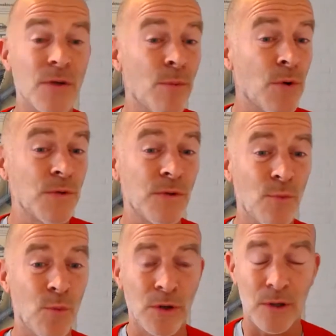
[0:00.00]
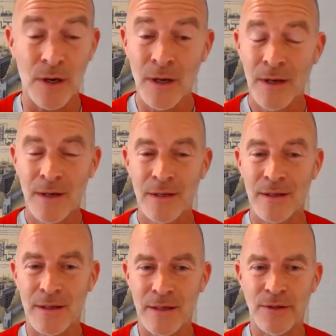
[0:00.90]
So most of the water
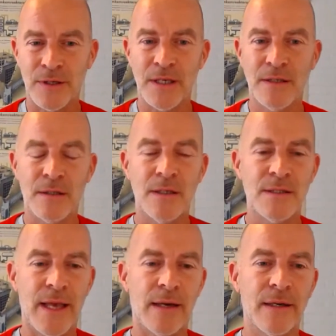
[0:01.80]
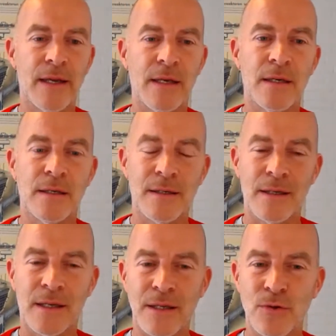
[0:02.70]
you need to desalinate it.
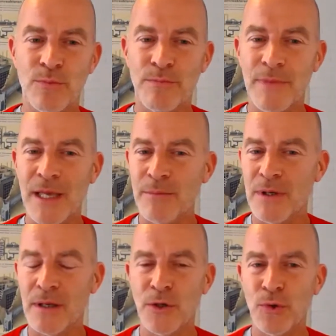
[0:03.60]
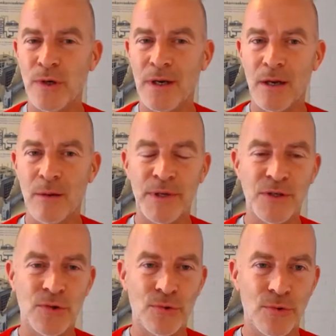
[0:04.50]
Can you maybe allude a little
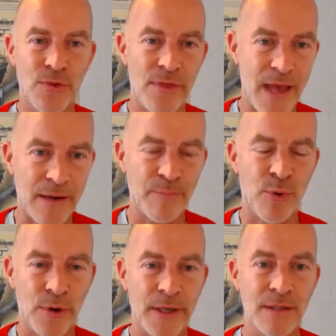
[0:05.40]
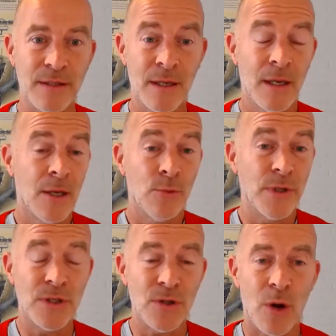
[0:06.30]
bit to that point,
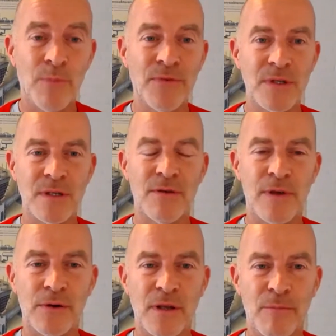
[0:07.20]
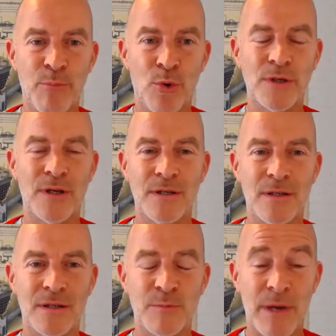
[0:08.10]
which is obviously very important,
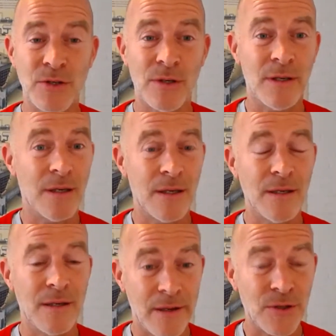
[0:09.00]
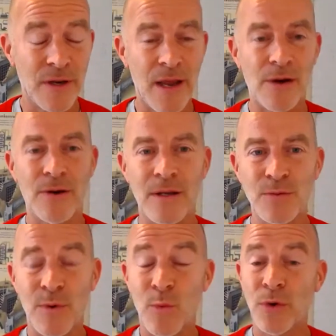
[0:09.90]
especially in desert areas
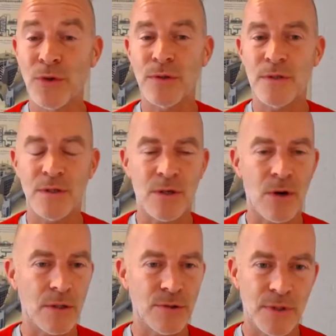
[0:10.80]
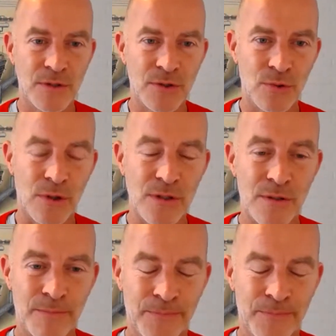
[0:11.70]
where water is a scarce resource?